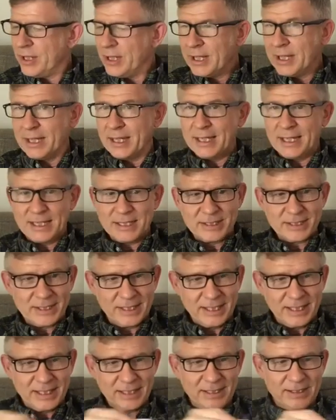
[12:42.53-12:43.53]
And that's the
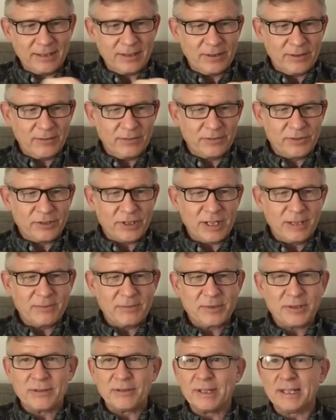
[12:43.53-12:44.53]
end of
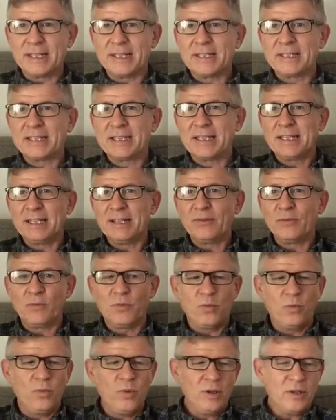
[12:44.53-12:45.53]
chapter
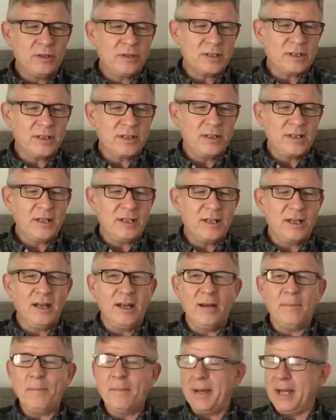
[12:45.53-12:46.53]
18. What
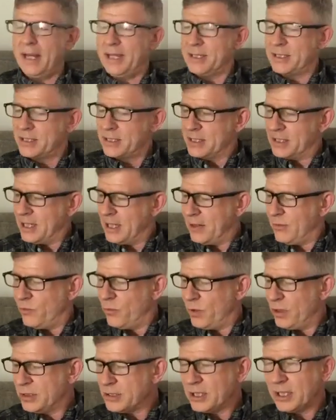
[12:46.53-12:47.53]
a mess, and
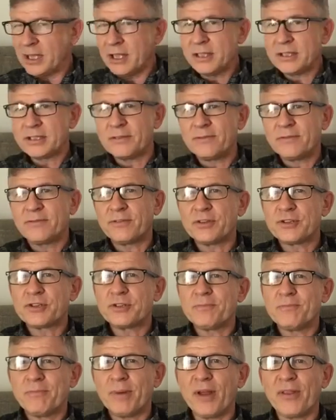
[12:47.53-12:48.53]
what a lot of fuss
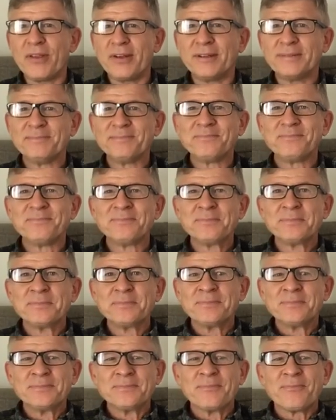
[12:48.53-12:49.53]
and bother.
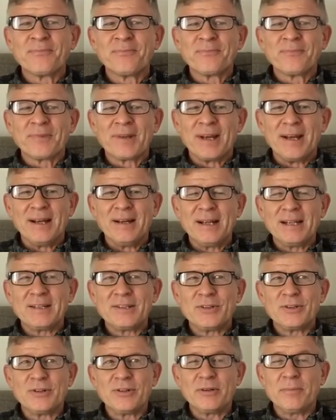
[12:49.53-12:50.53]
Aunt
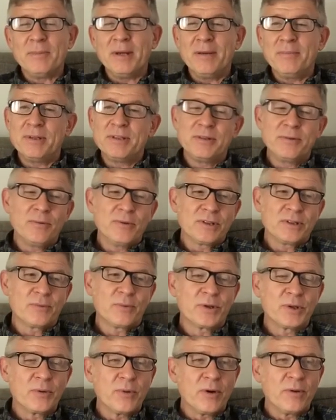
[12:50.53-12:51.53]
Dora, maybe she
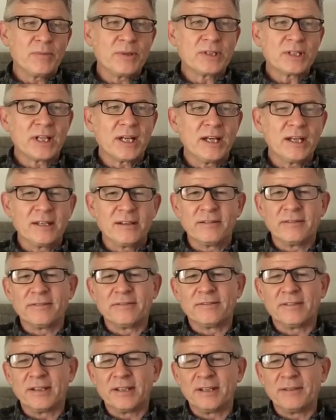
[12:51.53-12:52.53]
won't be scared
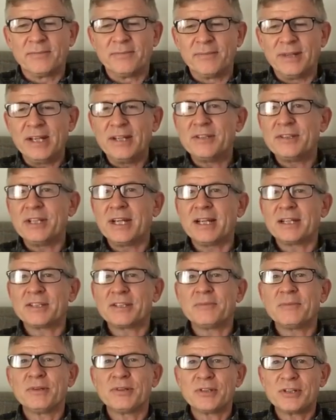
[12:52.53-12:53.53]
of insects
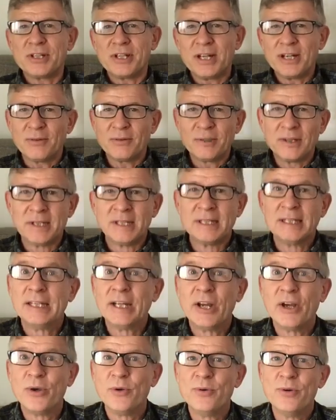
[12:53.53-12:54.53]
so much now.
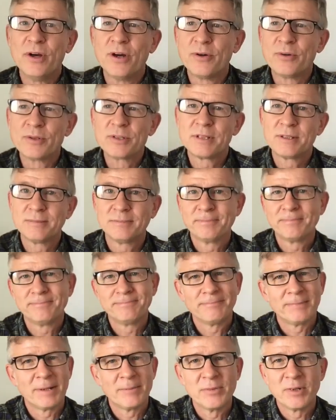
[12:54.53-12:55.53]
Who knows?
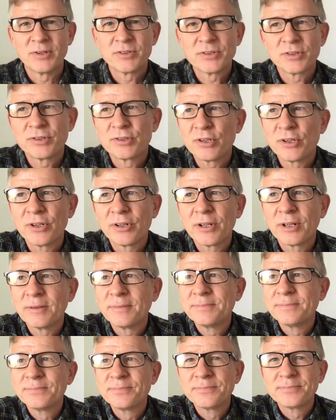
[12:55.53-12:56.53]
I'm not so sure though.
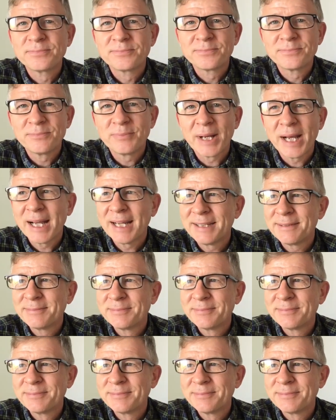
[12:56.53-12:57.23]
Bye.